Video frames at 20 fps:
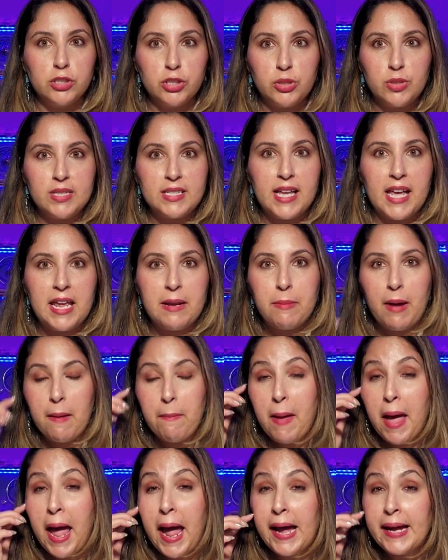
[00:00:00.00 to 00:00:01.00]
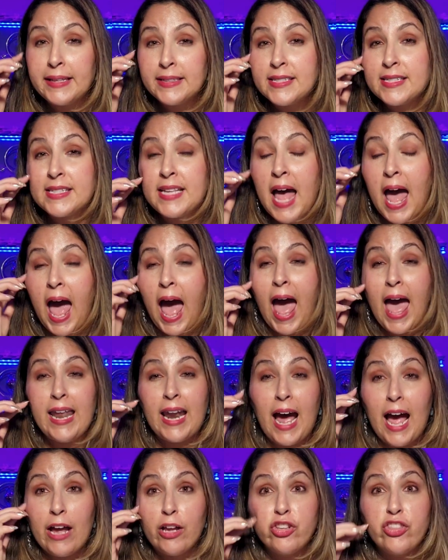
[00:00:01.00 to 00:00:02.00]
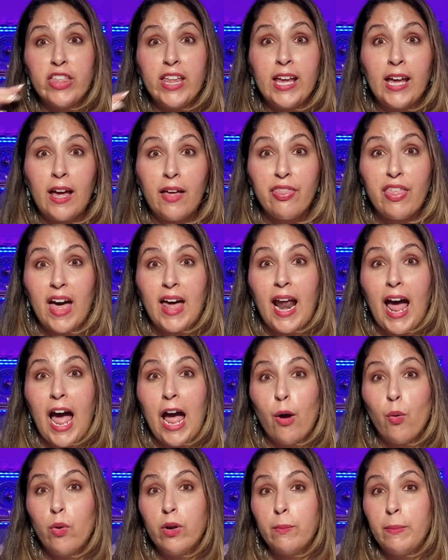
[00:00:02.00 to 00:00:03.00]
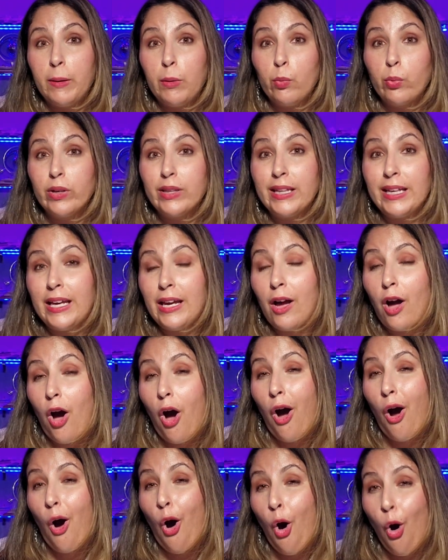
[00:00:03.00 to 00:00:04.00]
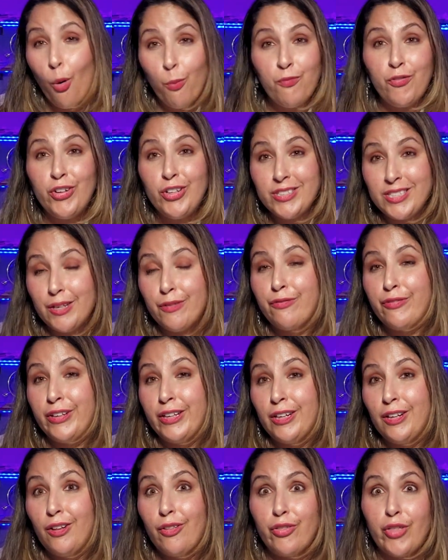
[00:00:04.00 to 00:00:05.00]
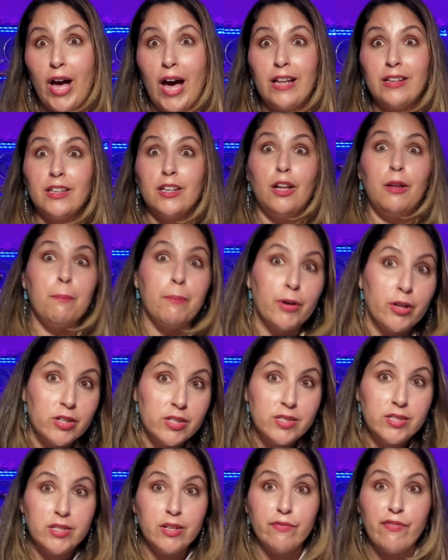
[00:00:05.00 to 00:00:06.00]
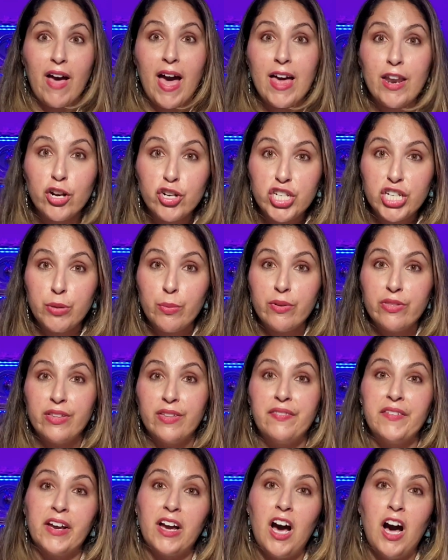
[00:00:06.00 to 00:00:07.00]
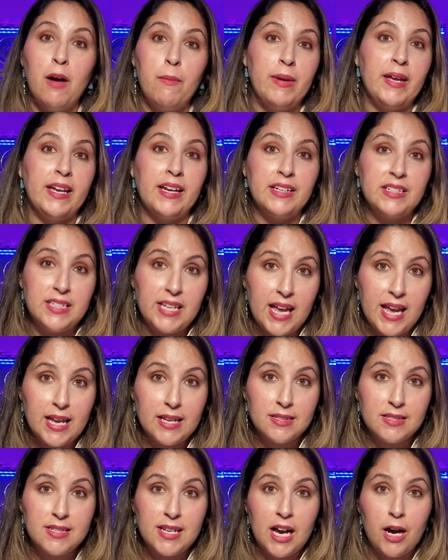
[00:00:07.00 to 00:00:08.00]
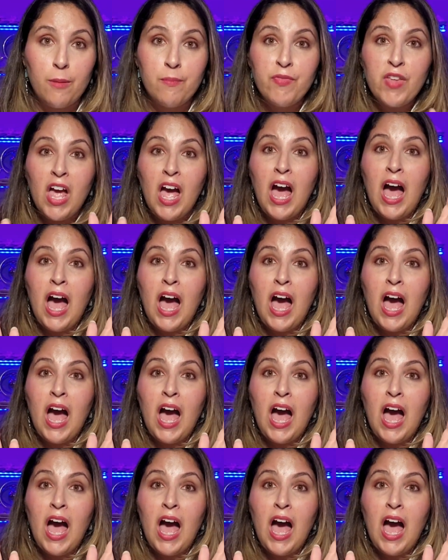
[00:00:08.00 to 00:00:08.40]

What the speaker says: loose in my pants, and I think that I would be really hopeful to feel that little burst of energy within the coming days. Now,